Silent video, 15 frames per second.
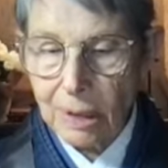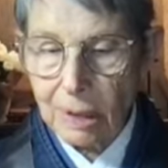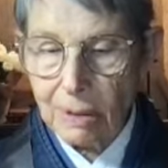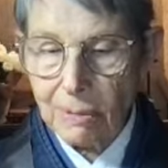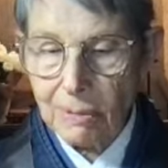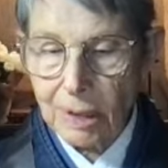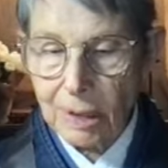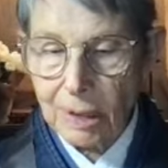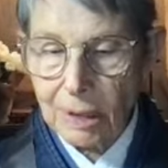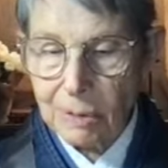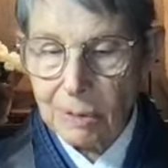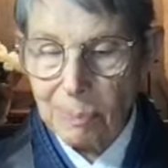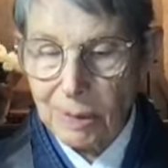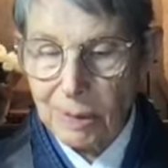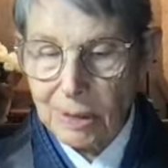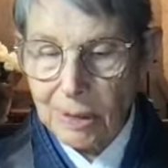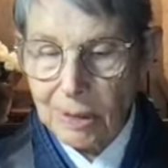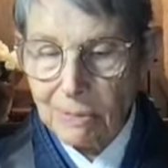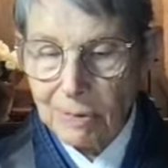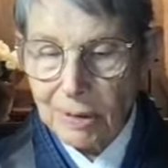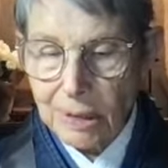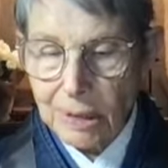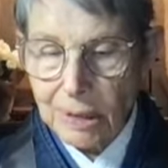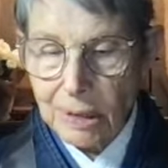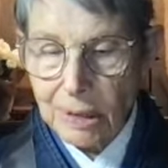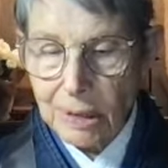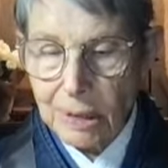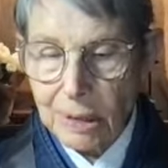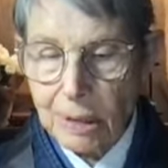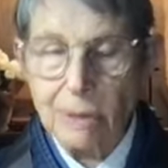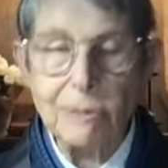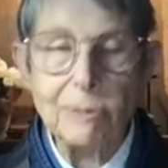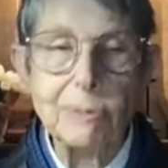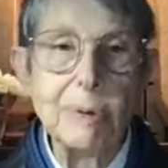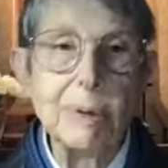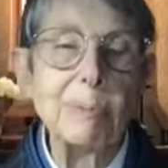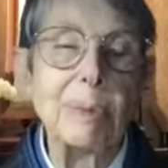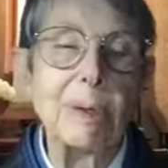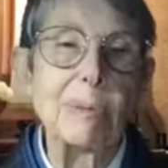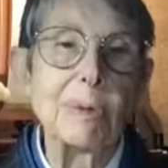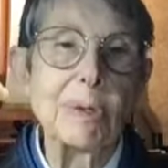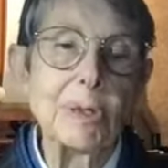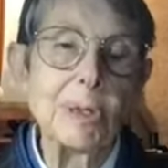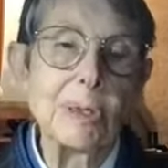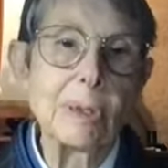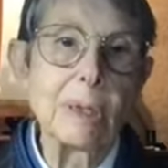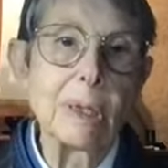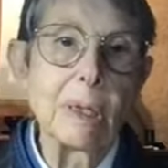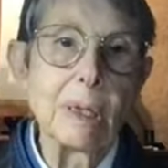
of the expressivity of Rigpa, which is